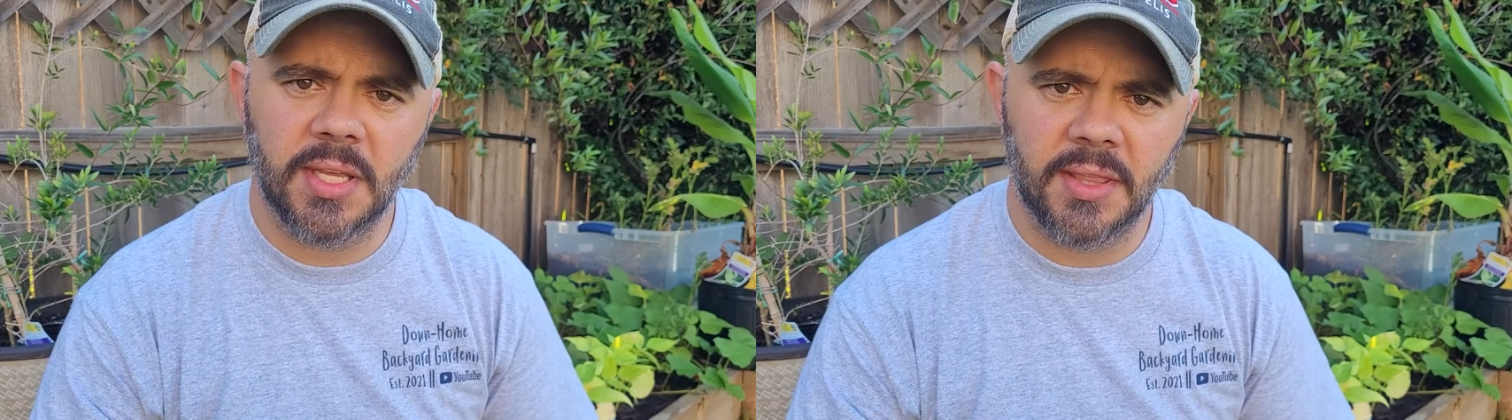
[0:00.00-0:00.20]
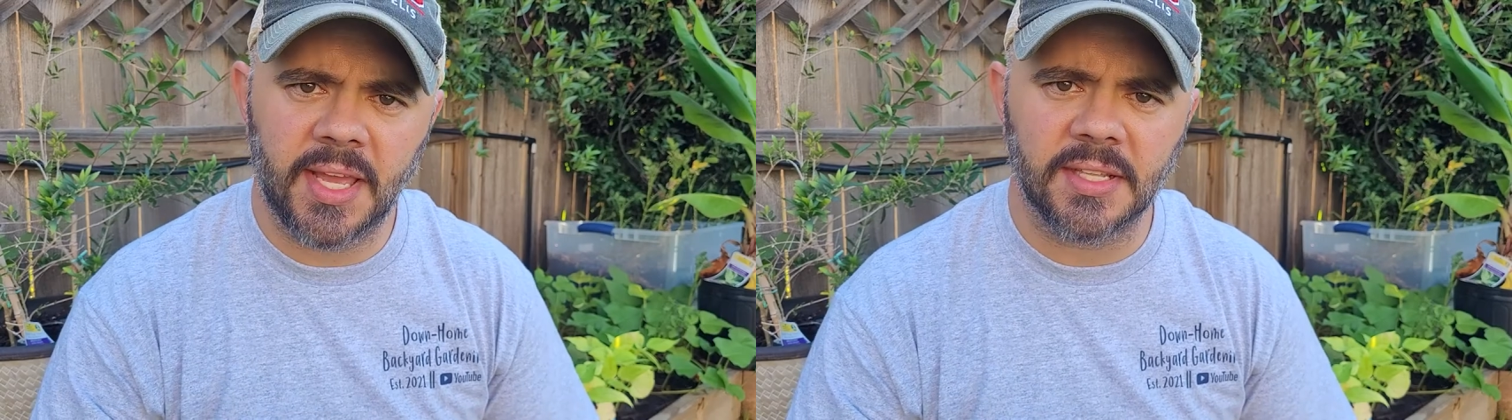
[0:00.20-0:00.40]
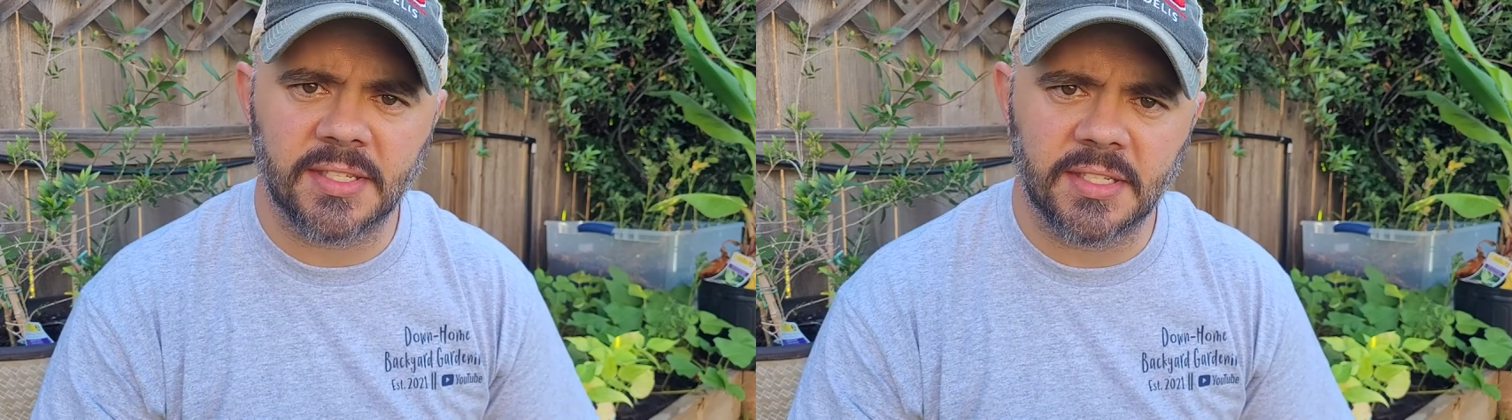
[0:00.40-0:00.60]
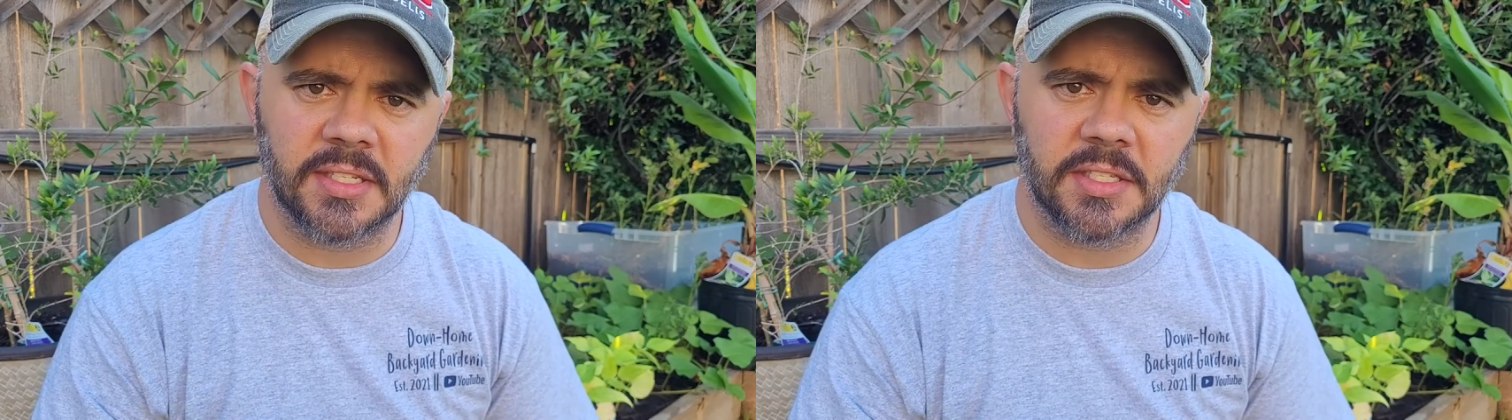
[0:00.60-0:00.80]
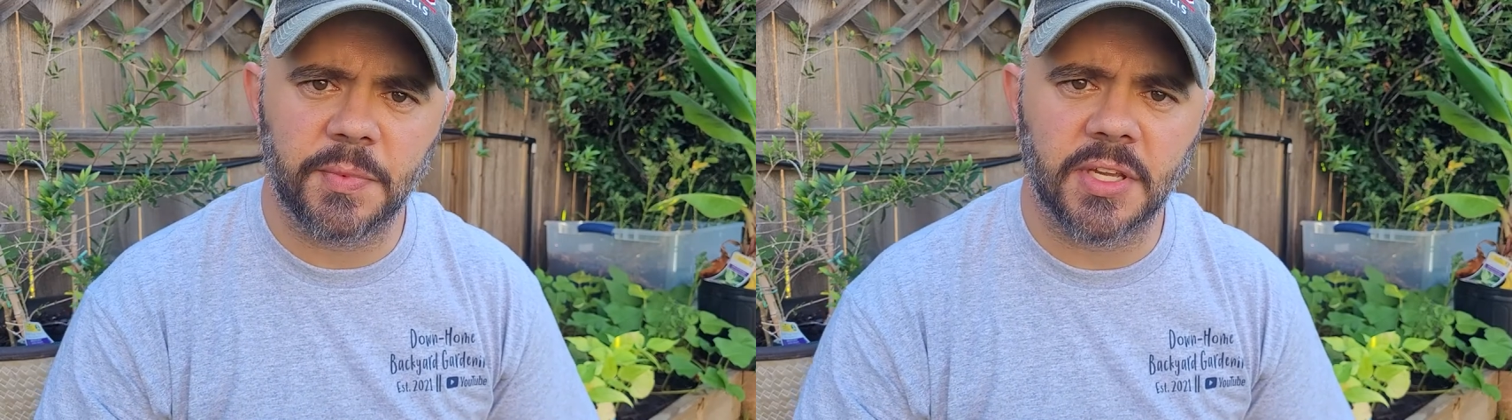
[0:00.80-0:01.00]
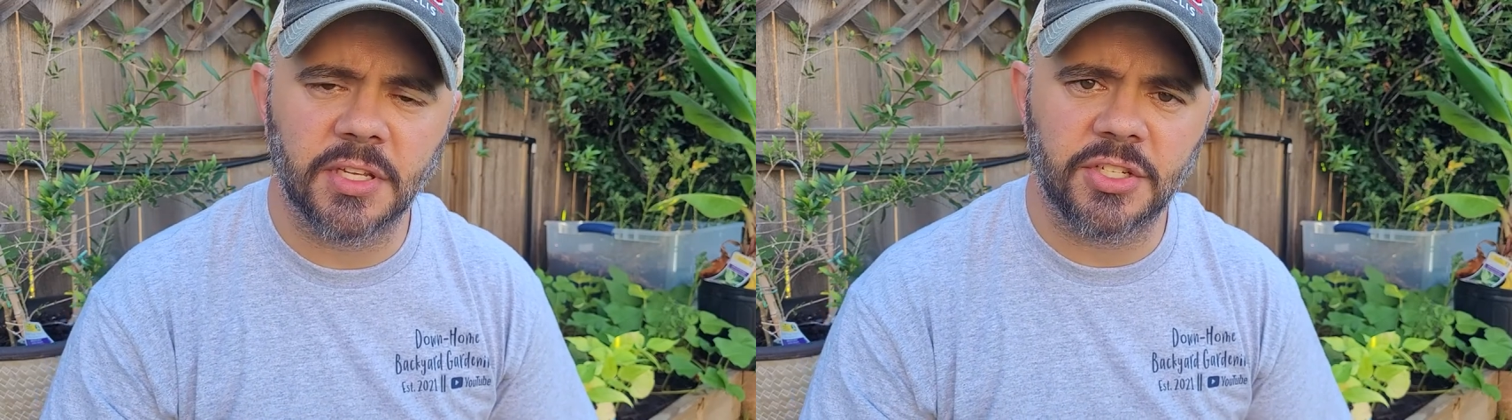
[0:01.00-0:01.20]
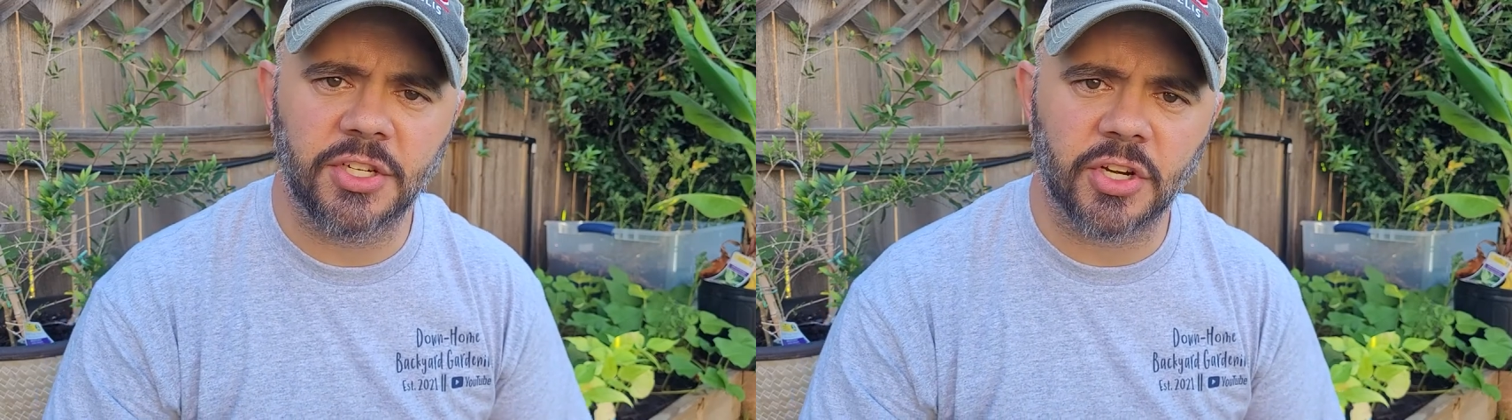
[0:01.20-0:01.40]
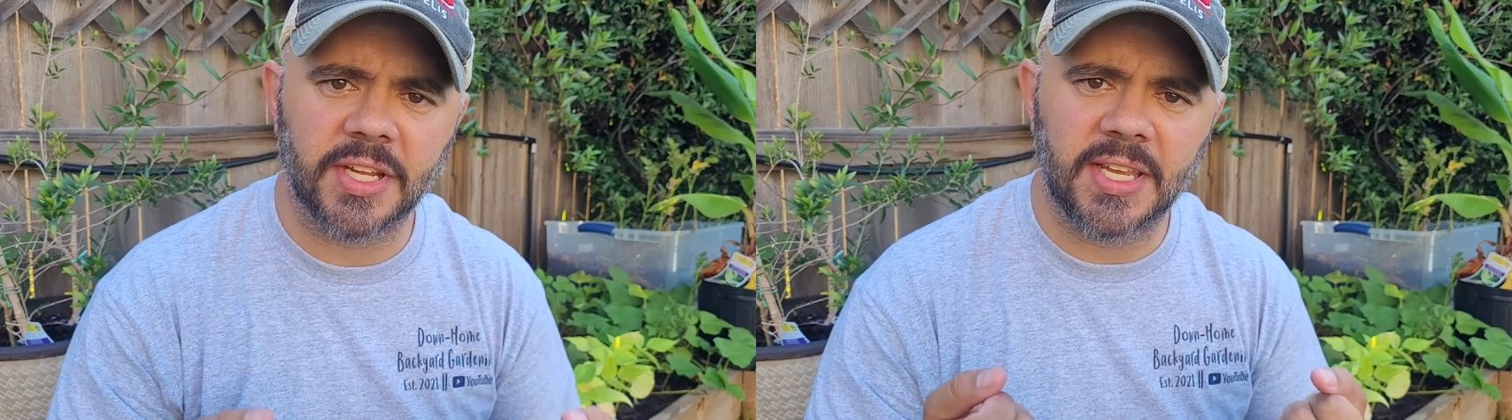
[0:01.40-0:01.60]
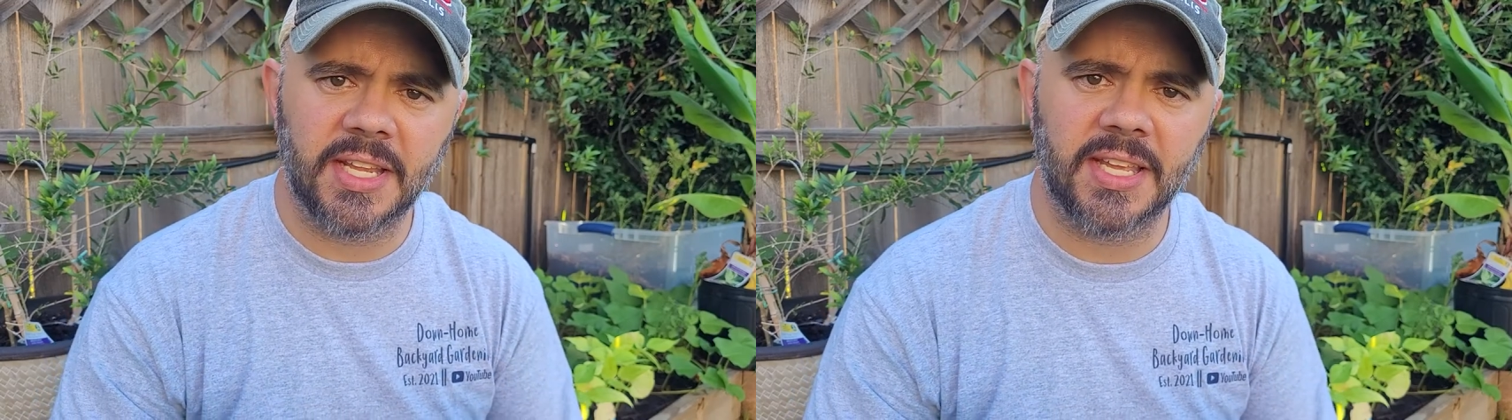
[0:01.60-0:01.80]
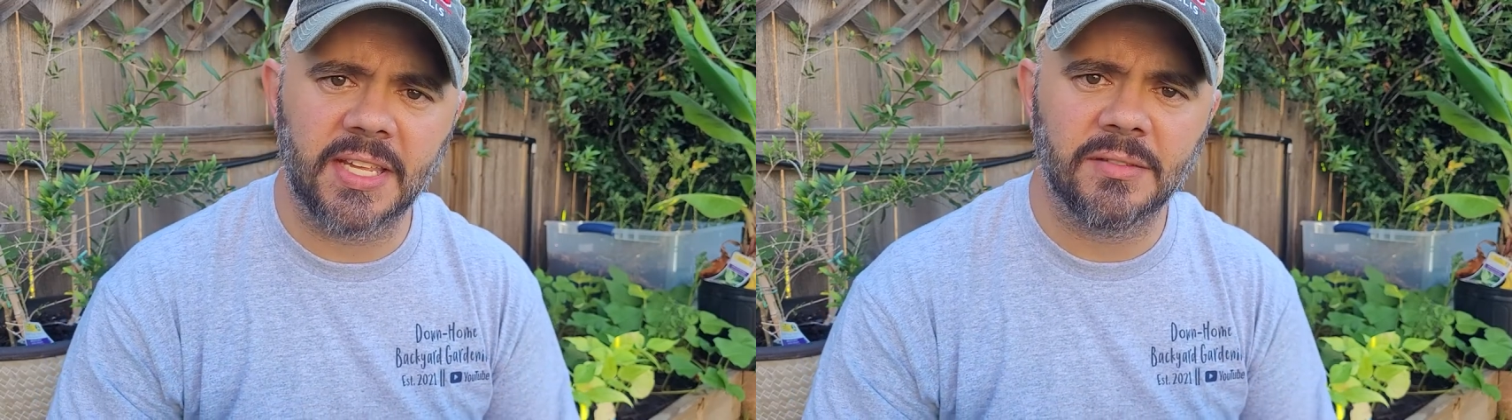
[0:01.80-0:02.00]
in that sense because you're
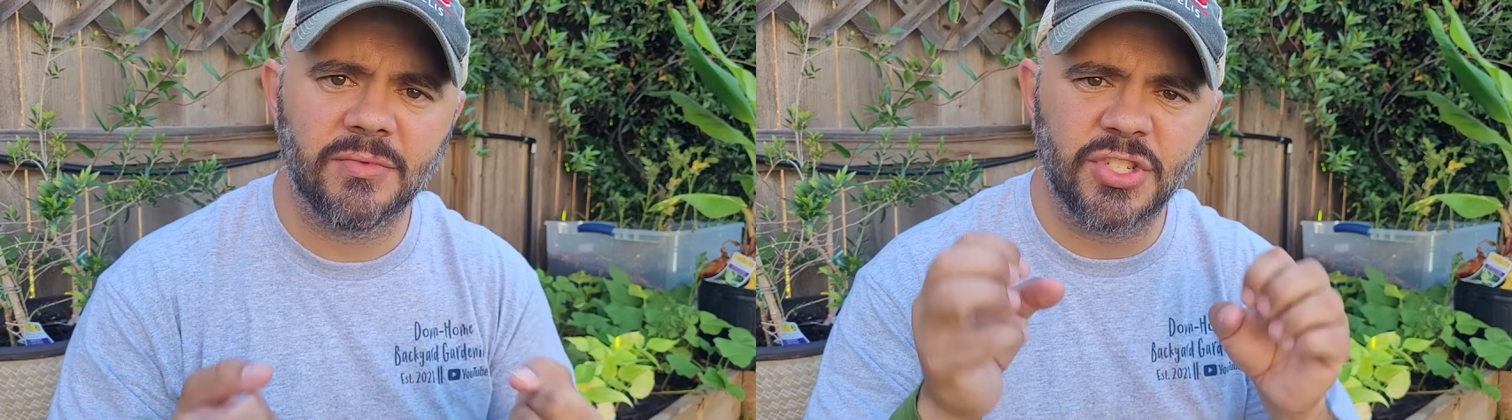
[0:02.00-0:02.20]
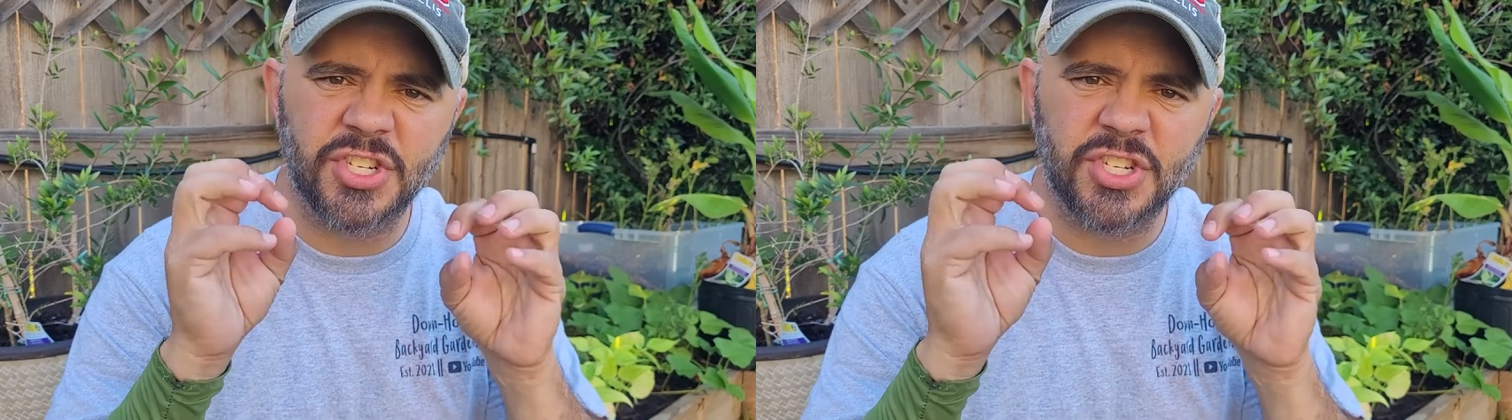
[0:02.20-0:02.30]
getting